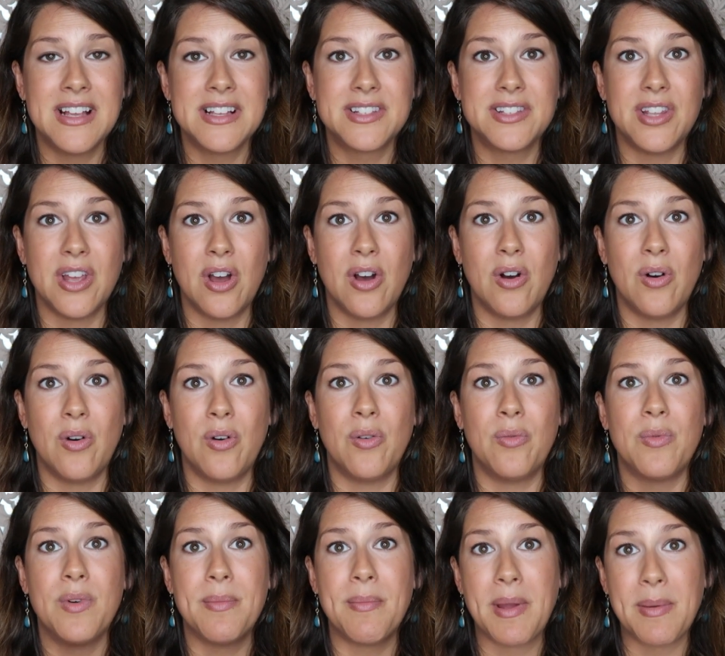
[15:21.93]

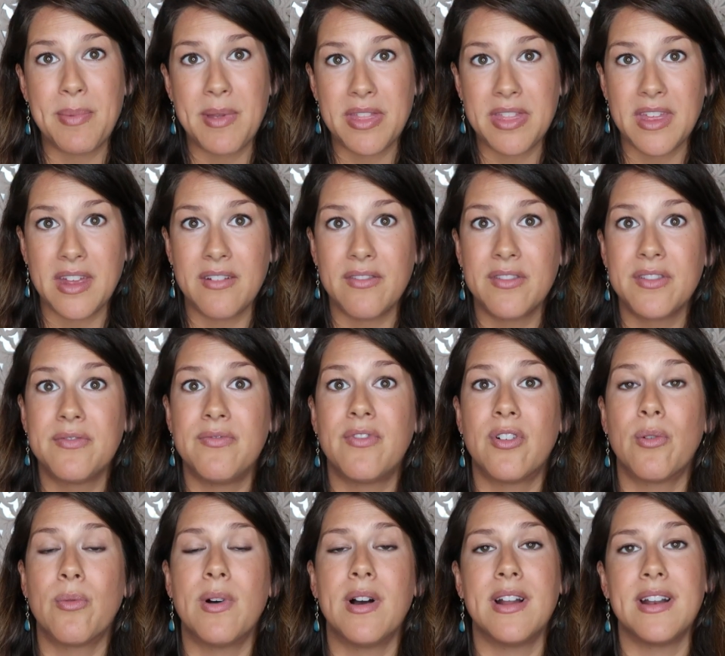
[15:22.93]
So what might be thin
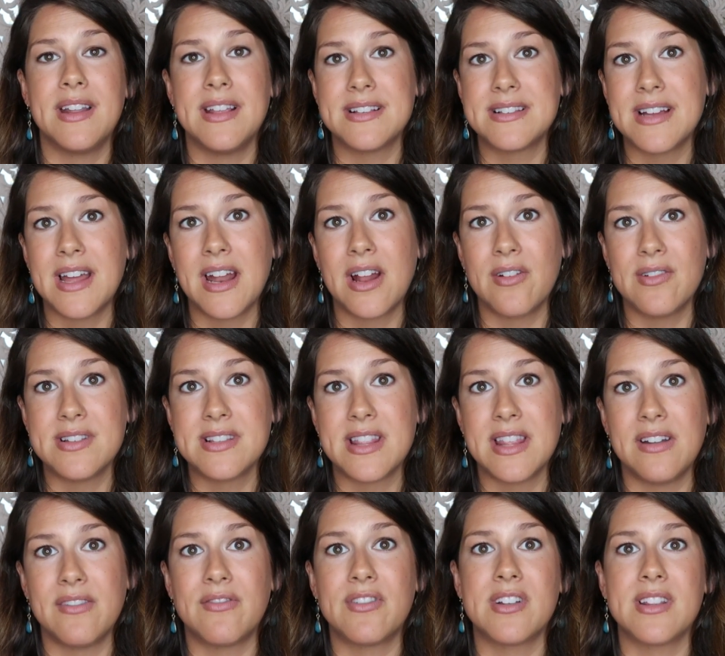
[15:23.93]
for one is not always
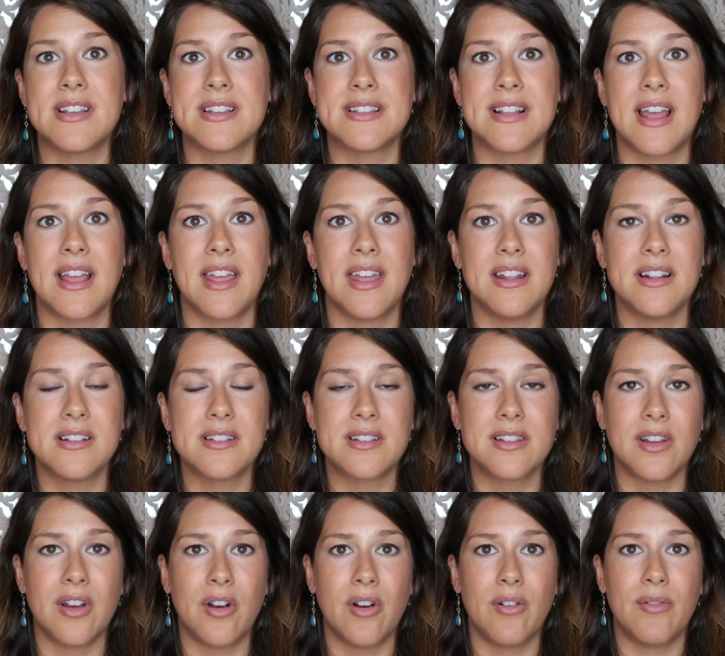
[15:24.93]
thin for the second,
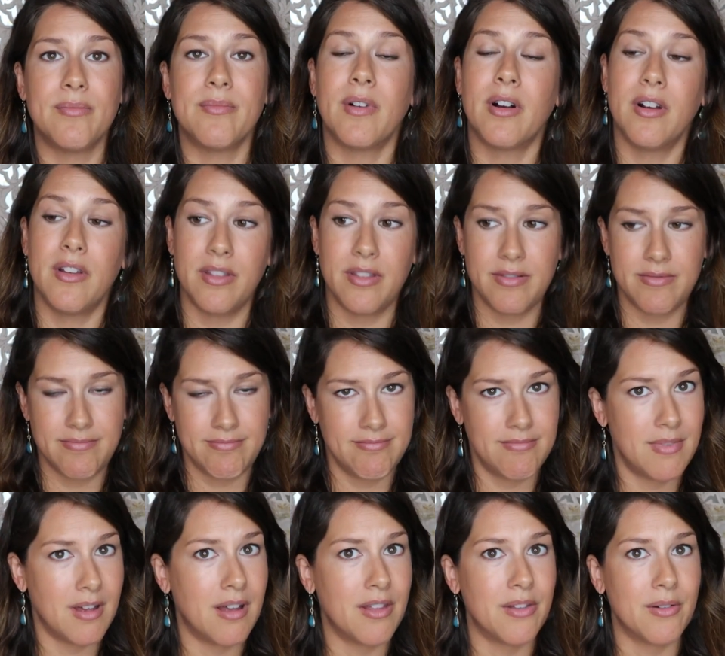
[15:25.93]
so, or
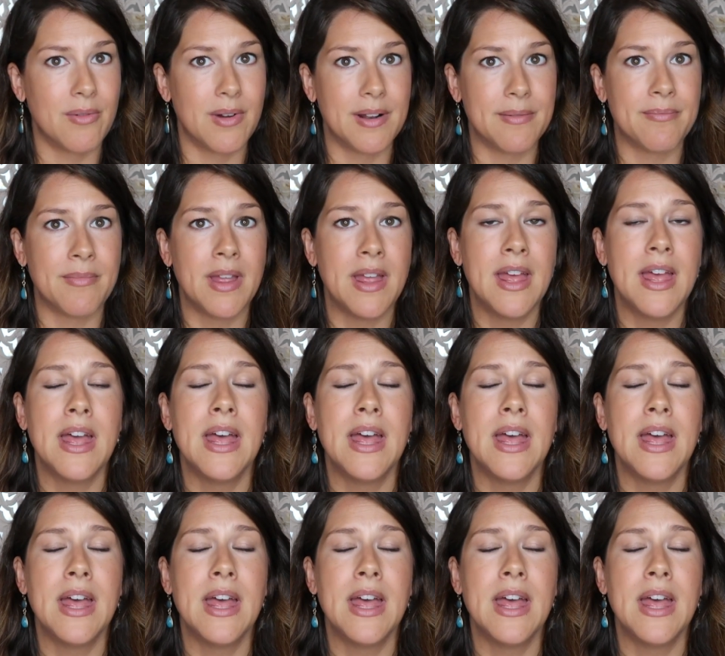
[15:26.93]
the other one.